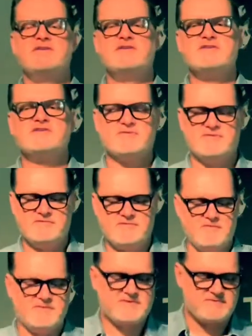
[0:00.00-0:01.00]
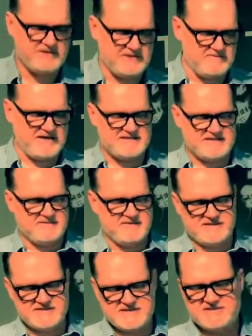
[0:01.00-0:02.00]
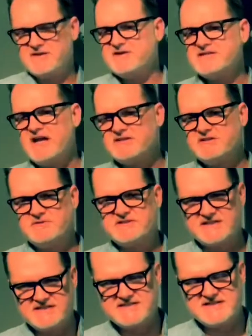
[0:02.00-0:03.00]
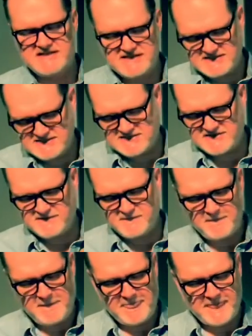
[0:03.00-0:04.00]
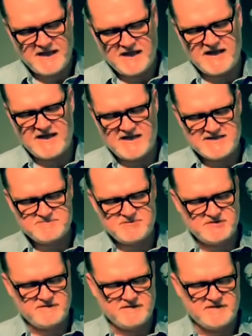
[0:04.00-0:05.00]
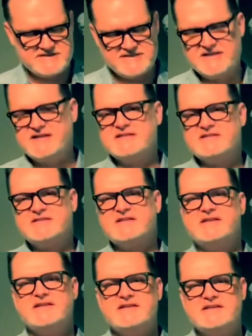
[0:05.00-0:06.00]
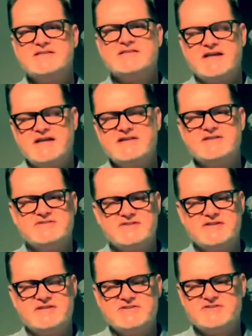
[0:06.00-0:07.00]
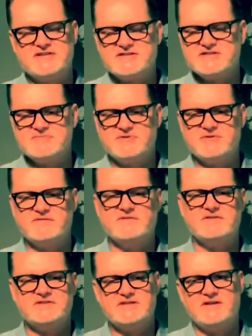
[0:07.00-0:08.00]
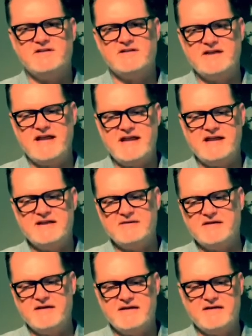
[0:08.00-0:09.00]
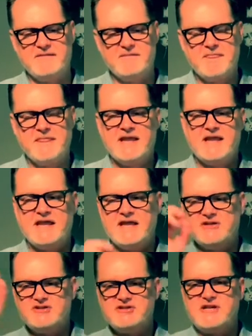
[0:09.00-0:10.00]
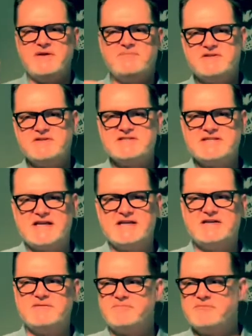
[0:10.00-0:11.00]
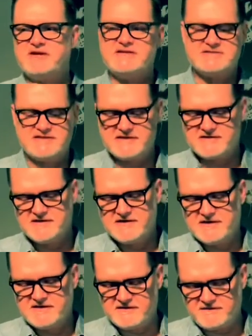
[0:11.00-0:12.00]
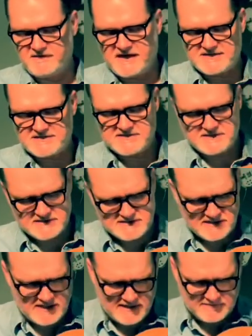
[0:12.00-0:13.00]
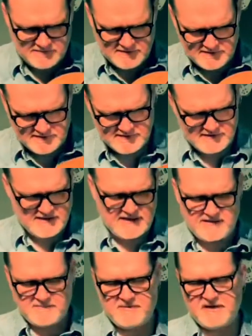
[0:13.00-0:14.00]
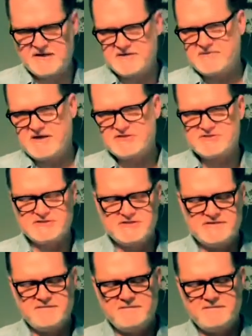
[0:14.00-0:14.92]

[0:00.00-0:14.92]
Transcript: So what's really amazing about this guitar is actually what's inside. So as beautiful as it is, the inside is just as beautiful. It's all hand shaped and sanded bracing that's fastened to the top and the bottom actually.